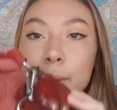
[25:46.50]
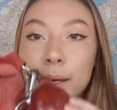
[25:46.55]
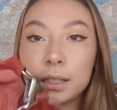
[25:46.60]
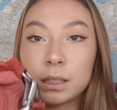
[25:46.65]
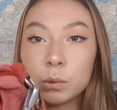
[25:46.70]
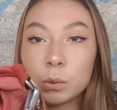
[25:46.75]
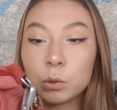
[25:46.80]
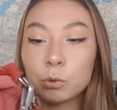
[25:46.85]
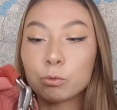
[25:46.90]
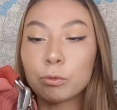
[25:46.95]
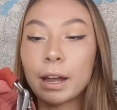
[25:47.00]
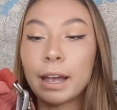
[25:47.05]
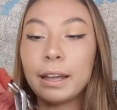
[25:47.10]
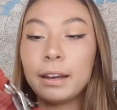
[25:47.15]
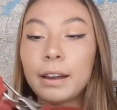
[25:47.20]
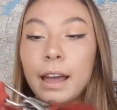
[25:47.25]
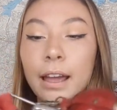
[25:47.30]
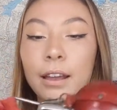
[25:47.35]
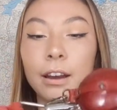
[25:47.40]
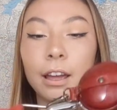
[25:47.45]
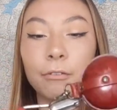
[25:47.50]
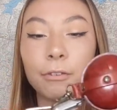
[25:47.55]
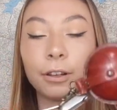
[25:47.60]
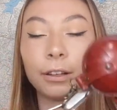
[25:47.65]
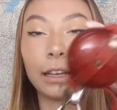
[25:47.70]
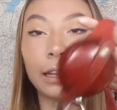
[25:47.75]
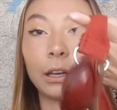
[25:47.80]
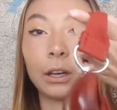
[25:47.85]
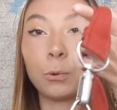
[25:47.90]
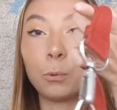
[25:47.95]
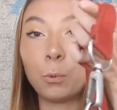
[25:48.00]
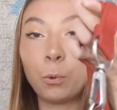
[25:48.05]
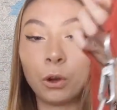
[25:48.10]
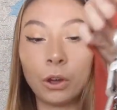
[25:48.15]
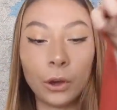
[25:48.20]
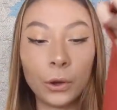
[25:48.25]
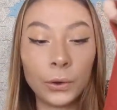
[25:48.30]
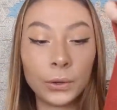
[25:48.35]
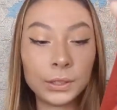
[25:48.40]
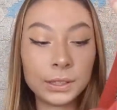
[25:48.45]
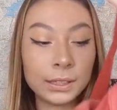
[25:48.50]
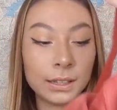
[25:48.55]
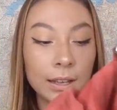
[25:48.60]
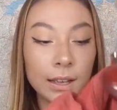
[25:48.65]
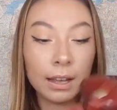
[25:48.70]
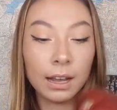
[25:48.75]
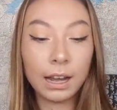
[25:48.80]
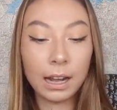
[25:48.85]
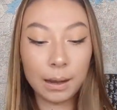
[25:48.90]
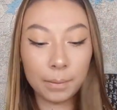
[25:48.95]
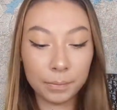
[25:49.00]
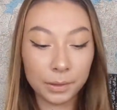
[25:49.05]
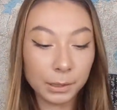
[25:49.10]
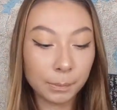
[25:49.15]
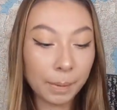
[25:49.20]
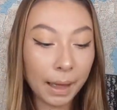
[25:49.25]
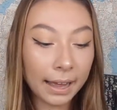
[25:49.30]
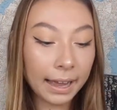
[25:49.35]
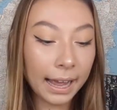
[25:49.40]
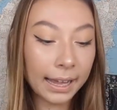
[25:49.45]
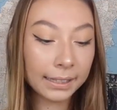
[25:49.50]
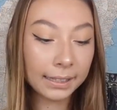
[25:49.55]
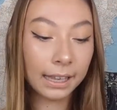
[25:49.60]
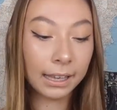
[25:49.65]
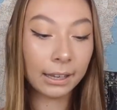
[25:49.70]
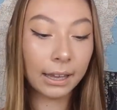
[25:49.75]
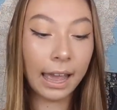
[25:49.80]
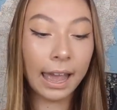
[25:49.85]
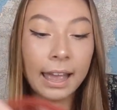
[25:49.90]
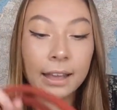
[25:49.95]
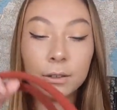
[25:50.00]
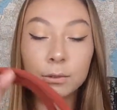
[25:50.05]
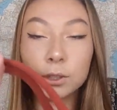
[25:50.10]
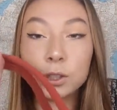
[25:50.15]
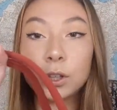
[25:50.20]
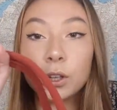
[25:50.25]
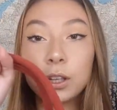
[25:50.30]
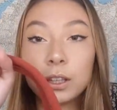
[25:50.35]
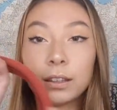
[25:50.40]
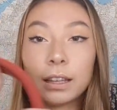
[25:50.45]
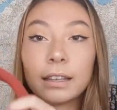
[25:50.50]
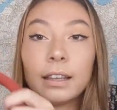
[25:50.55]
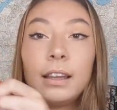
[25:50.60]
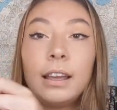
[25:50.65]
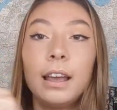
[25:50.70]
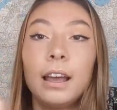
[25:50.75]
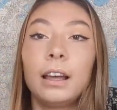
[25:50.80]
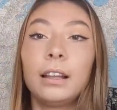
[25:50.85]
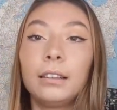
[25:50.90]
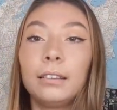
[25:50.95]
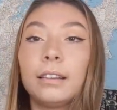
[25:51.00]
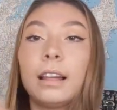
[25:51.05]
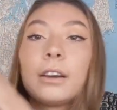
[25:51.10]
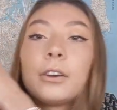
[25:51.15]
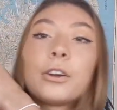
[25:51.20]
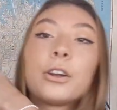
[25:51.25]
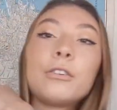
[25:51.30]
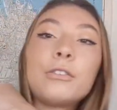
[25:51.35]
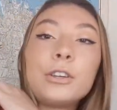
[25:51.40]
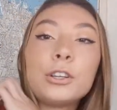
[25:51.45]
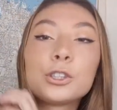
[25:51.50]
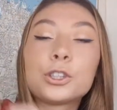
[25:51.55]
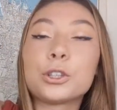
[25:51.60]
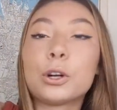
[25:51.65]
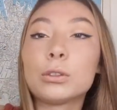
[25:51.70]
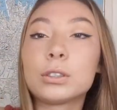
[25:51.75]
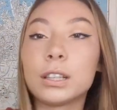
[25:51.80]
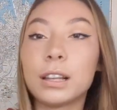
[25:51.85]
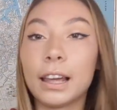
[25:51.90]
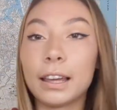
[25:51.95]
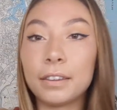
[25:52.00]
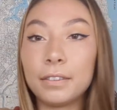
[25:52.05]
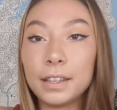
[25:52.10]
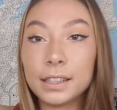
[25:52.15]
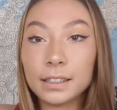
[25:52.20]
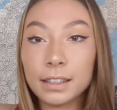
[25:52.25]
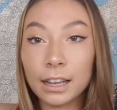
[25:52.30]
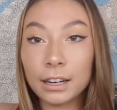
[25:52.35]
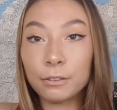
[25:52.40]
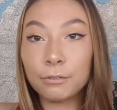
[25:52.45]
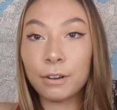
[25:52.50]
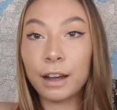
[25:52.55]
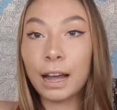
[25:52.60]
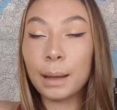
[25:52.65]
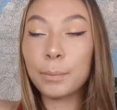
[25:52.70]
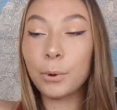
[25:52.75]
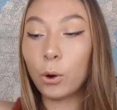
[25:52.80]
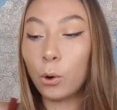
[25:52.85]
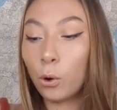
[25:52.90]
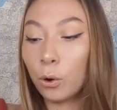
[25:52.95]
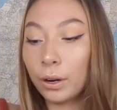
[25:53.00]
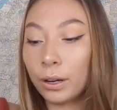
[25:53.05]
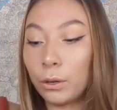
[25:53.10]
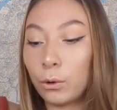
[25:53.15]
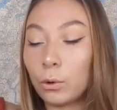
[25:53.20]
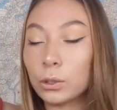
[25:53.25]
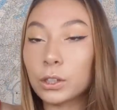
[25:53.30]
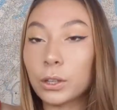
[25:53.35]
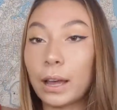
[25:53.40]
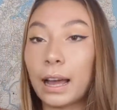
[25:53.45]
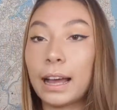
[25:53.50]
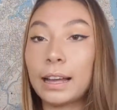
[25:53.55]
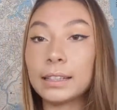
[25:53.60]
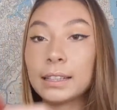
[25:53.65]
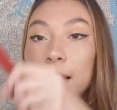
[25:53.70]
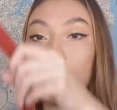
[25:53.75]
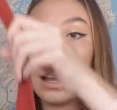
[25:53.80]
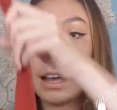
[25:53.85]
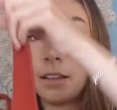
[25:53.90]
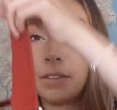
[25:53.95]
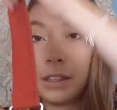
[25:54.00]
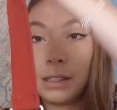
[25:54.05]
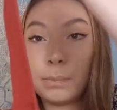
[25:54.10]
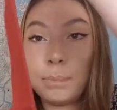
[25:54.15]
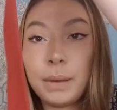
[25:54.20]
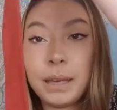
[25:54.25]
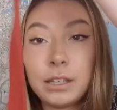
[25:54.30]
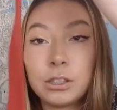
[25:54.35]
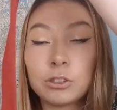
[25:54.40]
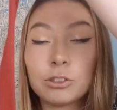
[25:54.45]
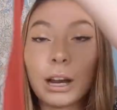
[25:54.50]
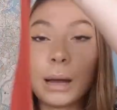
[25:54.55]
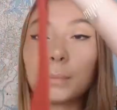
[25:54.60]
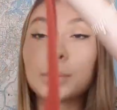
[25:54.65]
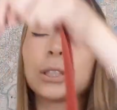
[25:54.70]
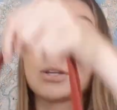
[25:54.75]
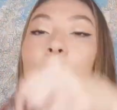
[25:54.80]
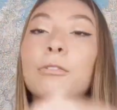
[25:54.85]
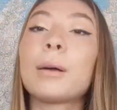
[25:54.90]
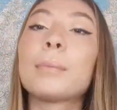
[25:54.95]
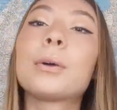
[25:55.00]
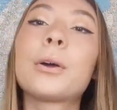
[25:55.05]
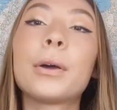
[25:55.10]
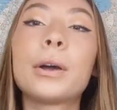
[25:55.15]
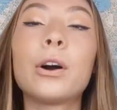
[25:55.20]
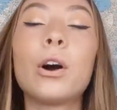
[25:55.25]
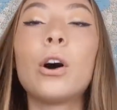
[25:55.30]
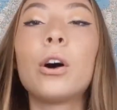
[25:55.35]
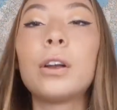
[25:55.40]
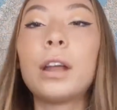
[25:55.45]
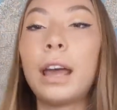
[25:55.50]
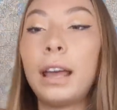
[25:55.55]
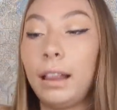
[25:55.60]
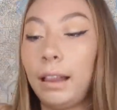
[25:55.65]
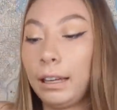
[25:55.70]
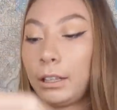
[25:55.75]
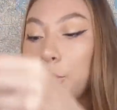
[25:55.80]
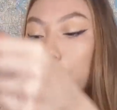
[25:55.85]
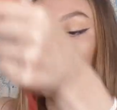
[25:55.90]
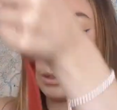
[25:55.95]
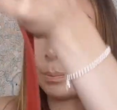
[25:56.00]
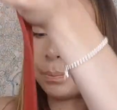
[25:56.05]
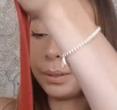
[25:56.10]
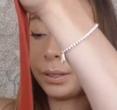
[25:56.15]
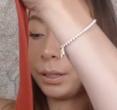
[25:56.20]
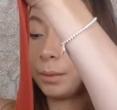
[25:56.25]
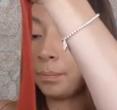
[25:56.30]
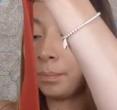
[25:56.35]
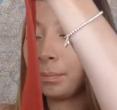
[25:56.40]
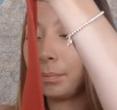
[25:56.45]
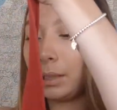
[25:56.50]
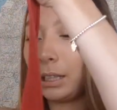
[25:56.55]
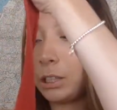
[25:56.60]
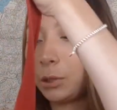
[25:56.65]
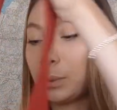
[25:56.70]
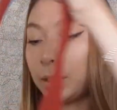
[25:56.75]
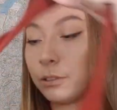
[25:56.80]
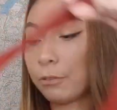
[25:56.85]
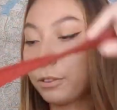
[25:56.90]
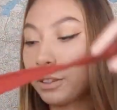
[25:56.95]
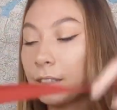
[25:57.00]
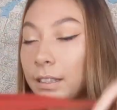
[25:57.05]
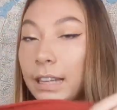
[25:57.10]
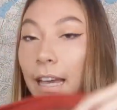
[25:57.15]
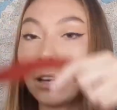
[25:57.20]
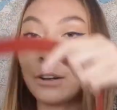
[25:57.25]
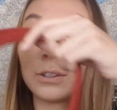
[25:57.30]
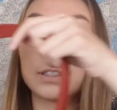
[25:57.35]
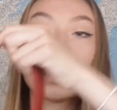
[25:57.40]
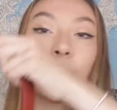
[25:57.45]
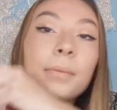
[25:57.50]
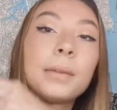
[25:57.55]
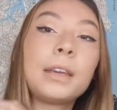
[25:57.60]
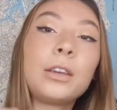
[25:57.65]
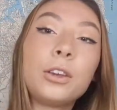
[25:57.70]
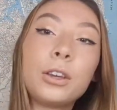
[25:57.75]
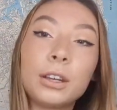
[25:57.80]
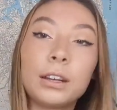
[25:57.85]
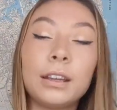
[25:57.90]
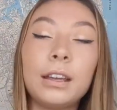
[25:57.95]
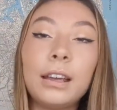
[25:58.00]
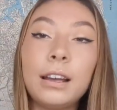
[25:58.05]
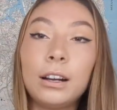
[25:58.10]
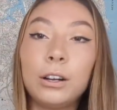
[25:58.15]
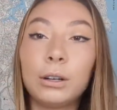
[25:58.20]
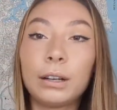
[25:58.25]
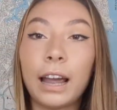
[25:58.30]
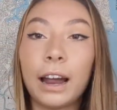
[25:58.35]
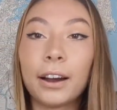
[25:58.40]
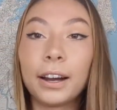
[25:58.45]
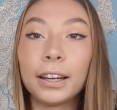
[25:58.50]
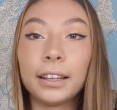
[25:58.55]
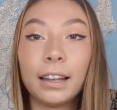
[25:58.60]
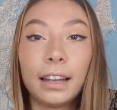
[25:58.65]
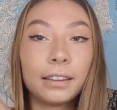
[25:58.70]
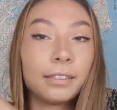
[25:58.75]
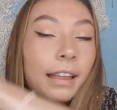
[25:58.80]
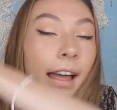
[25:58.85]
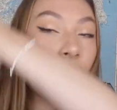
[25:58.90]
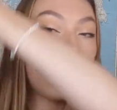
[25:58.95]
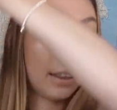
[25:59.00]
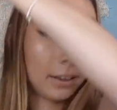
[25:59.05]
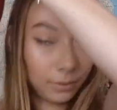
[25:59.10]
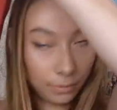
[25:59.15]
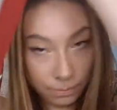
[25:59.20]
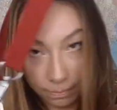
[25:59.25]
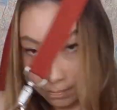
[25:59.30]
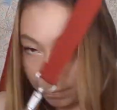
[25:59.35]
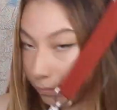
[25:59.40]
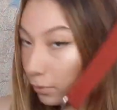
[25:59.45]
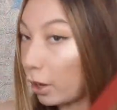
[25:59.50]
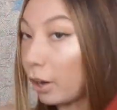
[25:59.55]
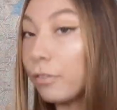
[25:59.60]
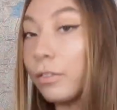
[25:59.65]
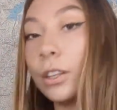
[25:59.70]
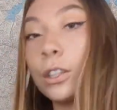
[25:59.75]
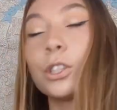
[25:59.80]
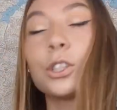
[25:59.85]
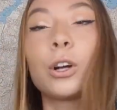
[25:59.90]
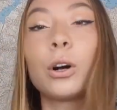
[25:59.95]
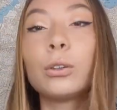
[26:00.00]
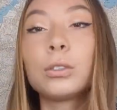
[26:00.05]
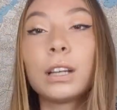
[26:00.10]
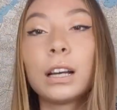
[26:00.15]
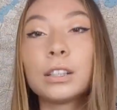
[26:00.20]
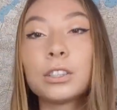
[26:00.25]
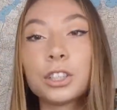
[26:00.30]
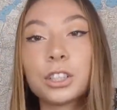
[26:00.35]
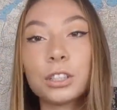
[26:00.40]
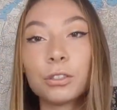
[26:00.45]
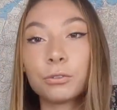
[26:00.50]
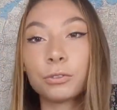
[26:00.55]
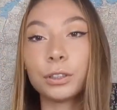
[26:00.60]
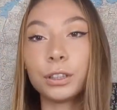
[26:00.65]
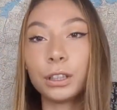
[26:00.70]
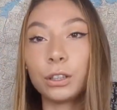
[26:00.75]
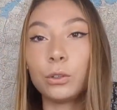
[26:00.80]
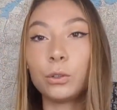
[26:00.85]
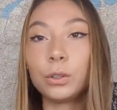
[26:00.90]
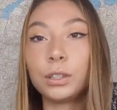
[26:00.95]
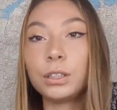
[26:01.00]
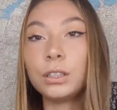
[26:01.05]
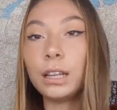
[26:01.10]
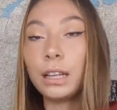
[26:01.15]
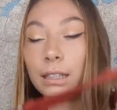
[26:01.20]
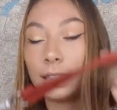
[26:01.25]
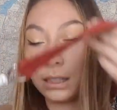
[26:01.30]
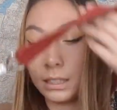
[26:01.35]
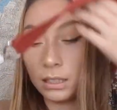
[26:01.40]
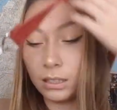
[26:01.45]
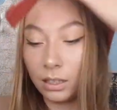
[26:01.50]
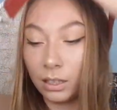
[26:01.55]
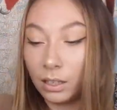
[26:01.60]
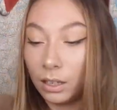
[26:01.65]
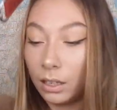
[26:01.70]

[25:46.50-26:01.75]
because it was red and I felt like it goes. This bag has like handles so you can like lug it over your shoulder, like this kind of vibe. Or it also has this big strap, so if I'm going on a like trip into a different state or something, you can carry it like that over the shoulder. It's just a really good, decent